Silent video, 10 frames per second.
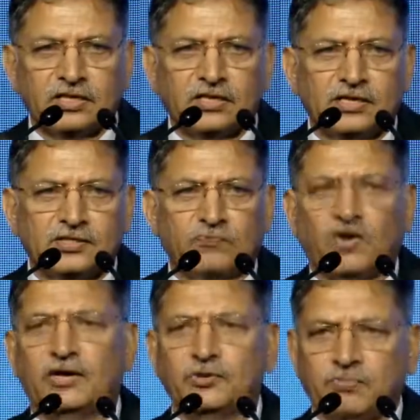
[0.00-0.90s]
He said, why
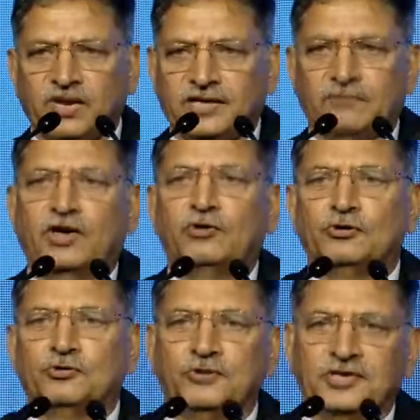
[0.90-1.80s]
are you planning? Why don't you
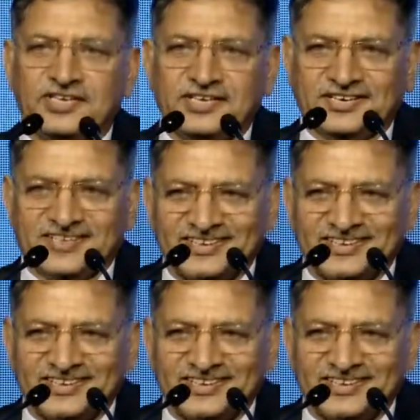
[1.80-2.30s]
do it here?